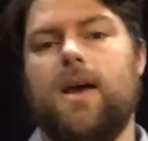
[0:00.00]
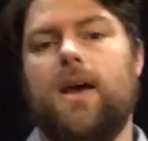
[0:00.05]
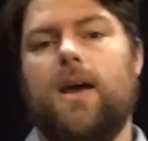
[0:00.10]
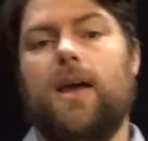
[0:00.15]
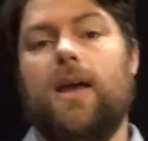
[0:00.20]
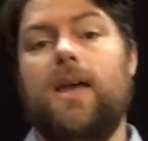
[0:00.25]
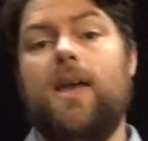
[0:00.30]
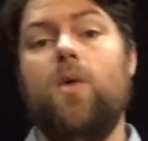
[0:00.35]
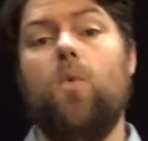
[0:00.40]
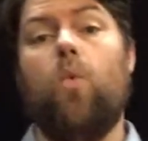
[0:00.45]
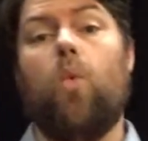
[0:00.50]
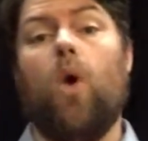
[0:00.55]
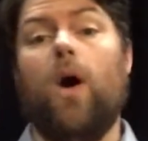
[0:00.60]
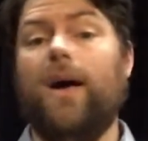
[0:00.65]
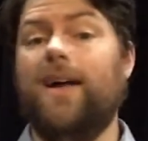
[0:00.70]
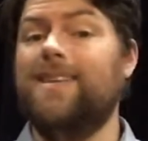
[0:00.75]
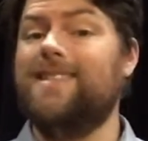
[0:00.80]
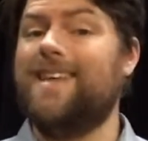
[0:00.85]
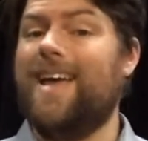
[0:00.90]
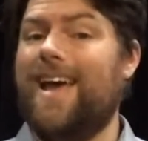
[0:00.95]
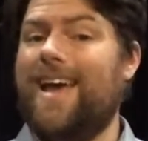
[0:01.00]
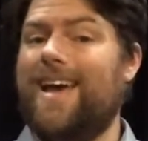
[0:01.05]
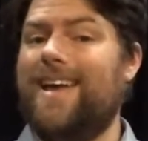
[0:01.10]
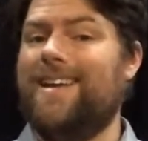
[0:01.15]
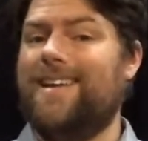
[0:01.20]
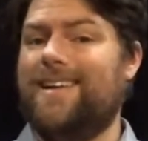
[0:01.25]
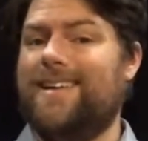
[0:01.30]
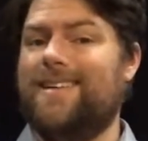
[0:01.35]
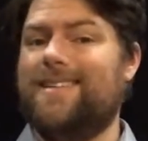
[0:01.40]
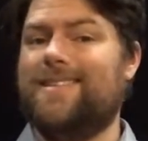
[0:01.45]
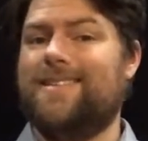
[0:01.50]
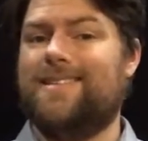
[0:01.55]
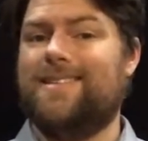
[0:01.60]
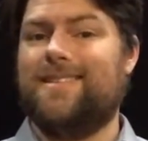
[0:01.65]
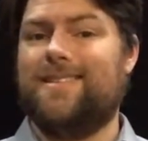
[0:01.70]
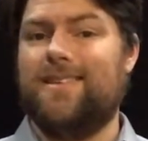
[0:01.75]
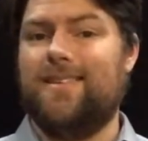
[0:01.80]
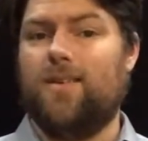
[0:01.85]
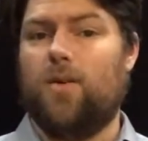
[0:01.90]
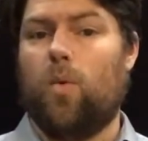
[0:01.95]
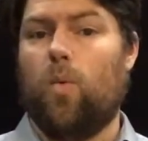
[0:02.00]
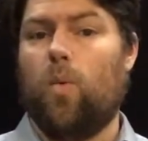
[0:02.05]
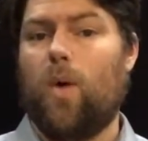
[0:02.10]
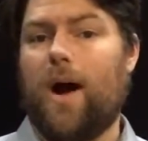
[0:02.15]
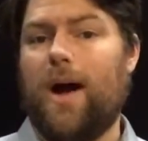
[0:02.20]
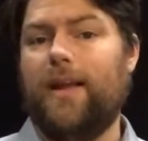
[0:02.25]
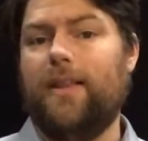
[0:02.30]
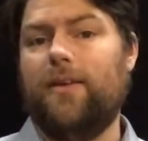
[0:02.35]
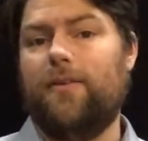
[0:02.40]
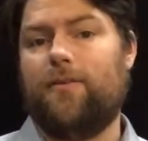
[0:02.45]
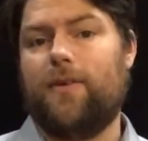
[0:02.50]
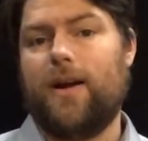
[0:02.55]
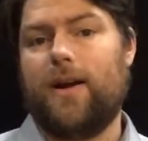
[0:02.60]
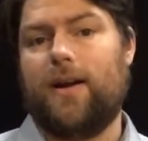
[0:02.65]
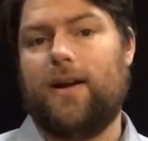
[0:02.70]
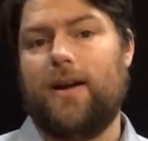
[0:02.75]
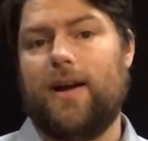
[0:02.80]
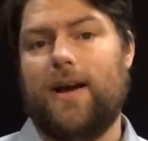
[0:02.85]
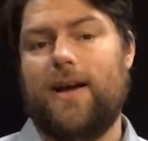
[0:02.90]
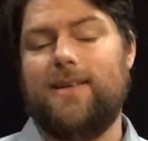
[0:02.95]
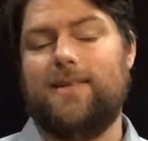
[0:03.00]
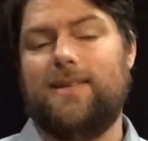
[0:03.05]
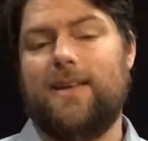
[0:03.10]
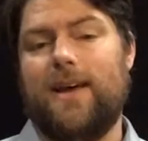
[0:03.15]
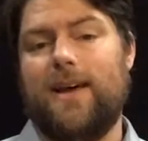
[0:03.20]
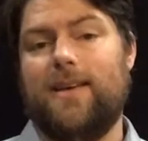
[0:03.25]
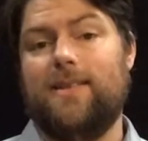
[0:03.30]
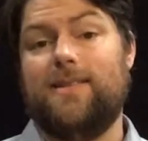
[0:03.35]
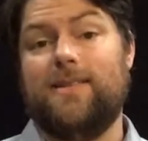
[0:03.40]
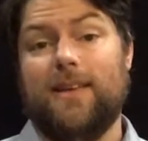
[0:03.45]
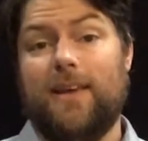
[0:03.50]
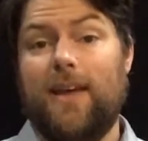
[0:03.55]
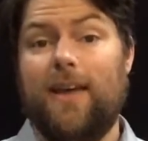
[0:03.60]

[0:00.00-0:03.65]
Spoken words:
He was and is still widely recognized as,